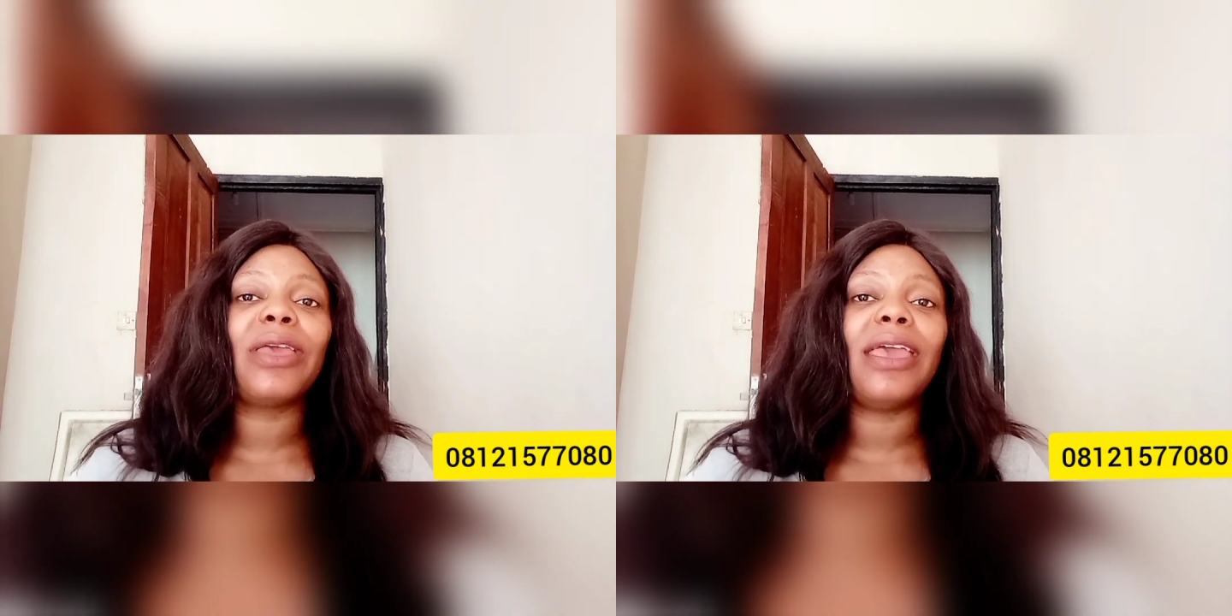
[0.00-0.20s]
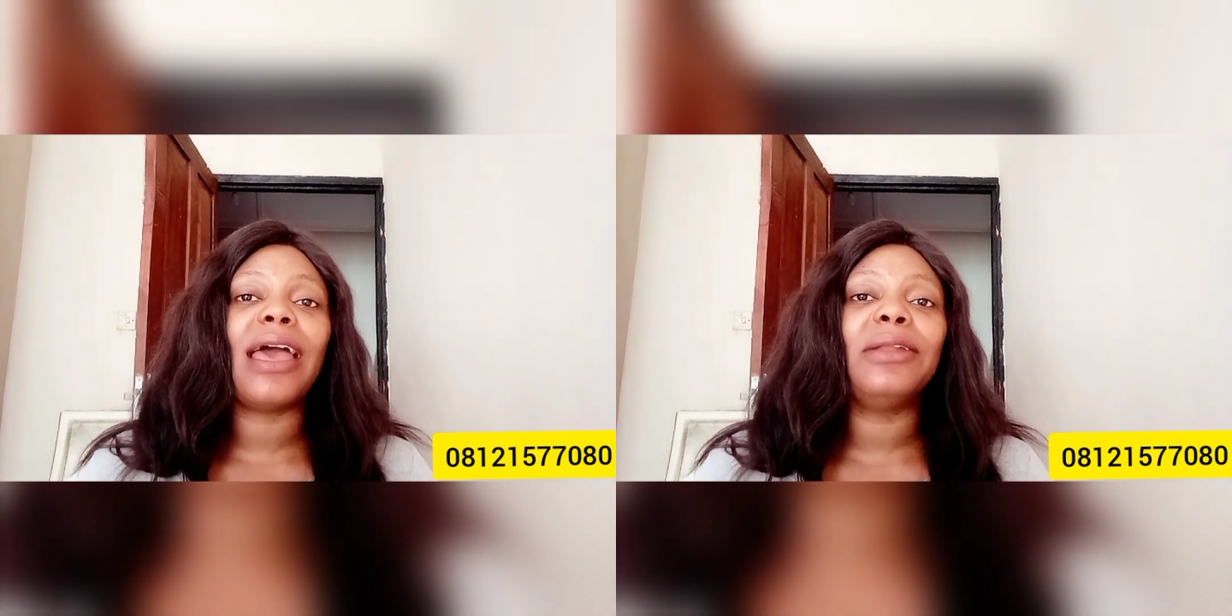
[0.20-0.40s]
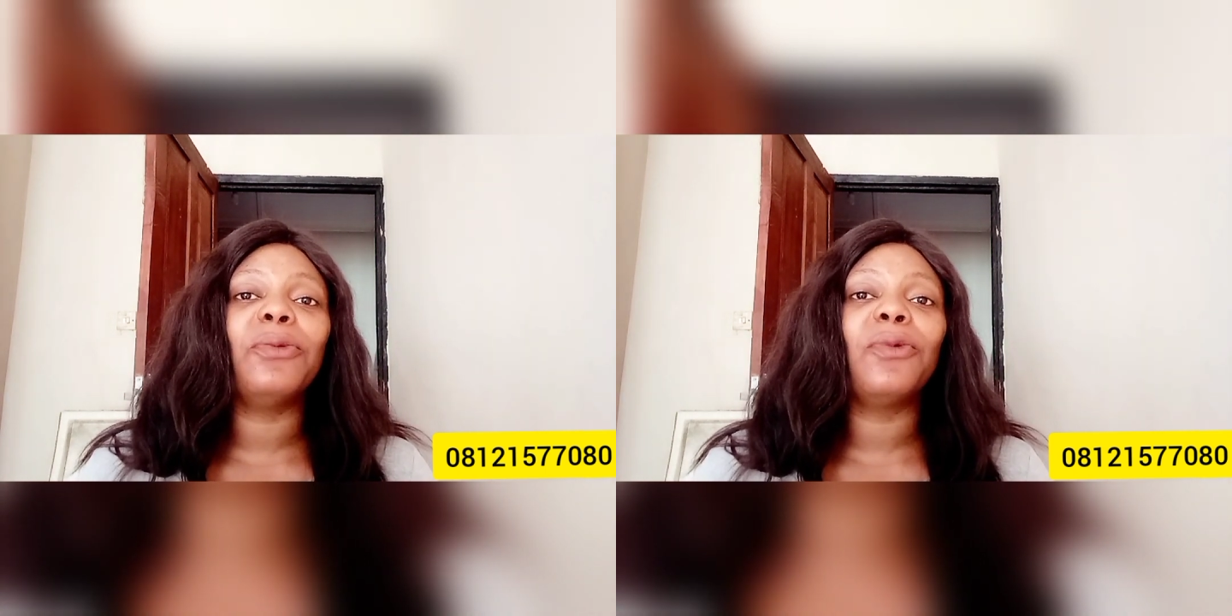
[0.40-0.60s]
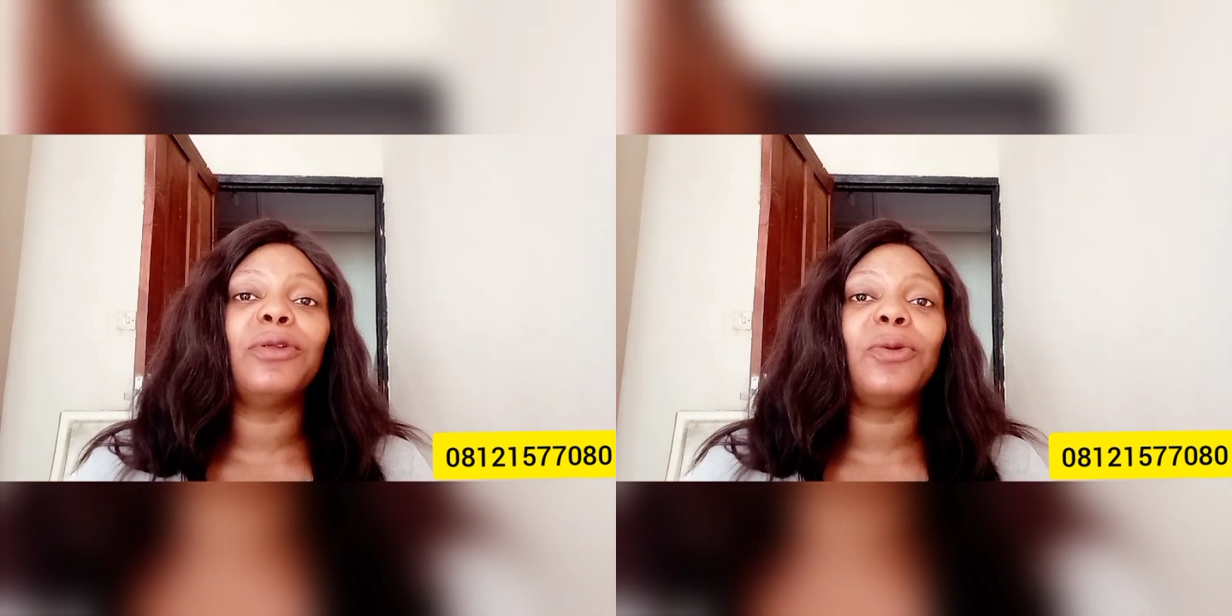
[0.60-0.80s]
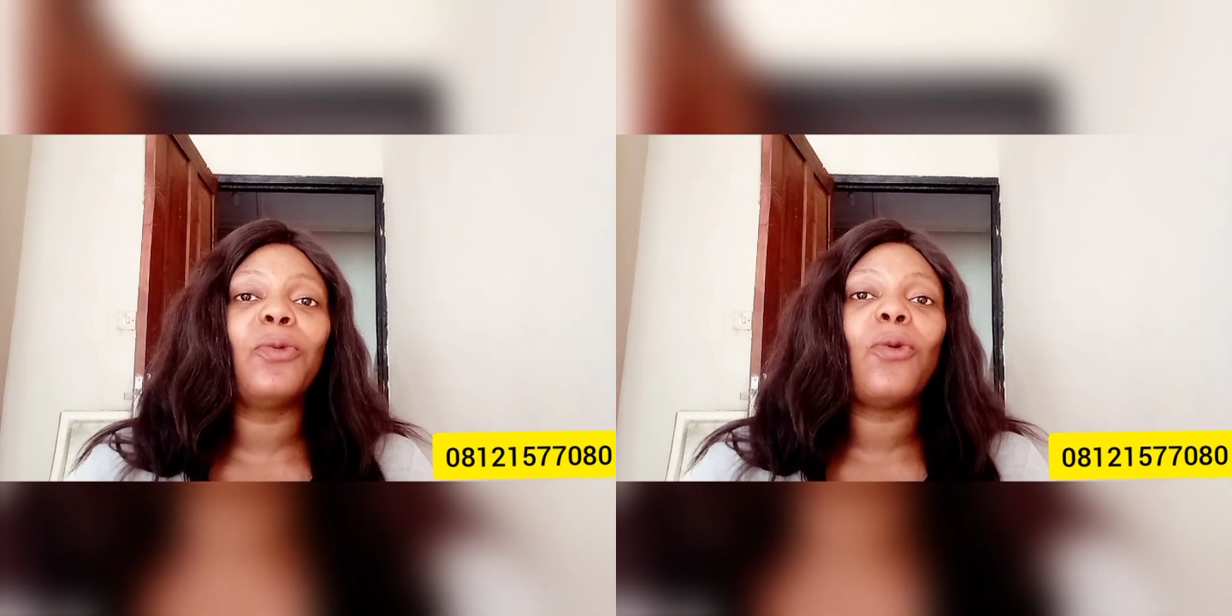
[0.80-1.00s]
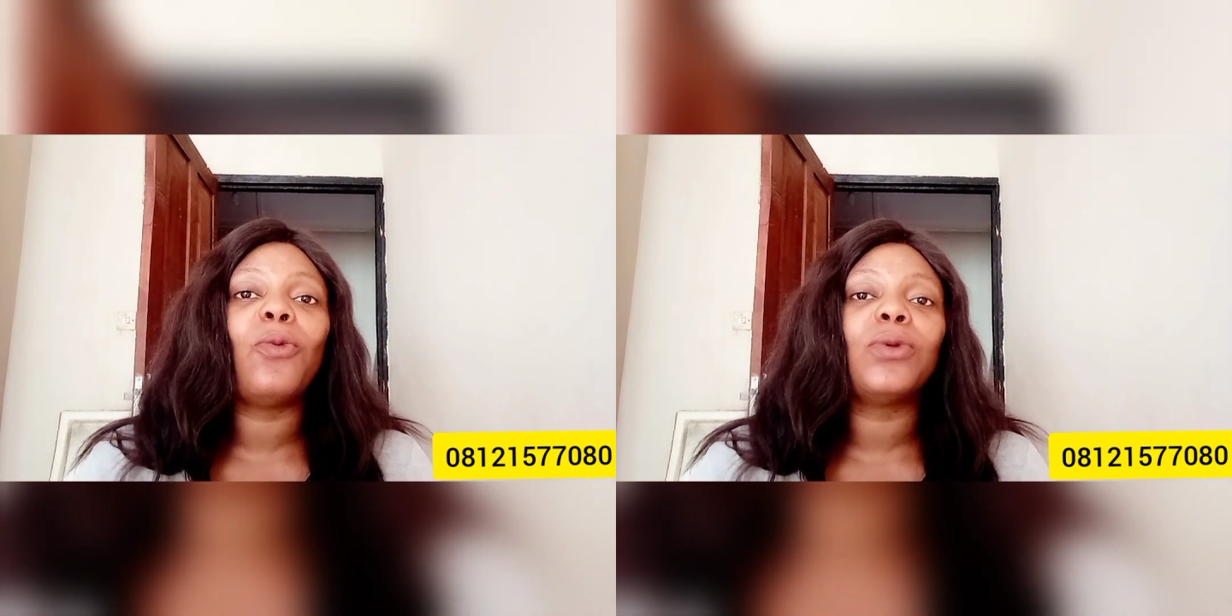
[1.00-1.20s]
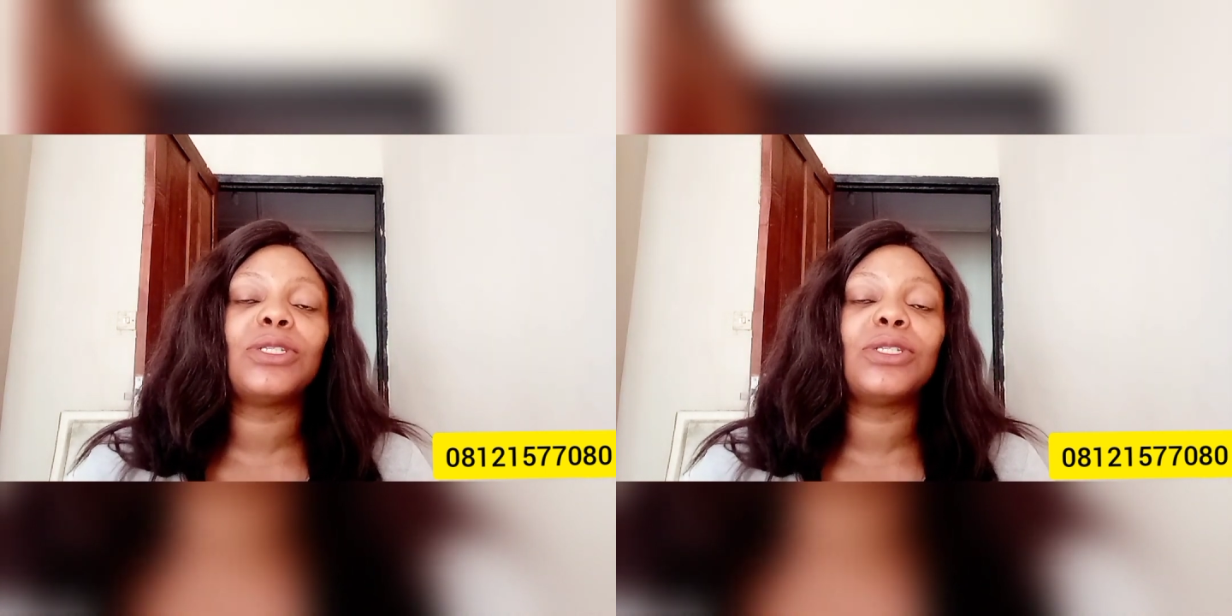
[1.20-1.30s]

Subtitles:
okay, I don't want to go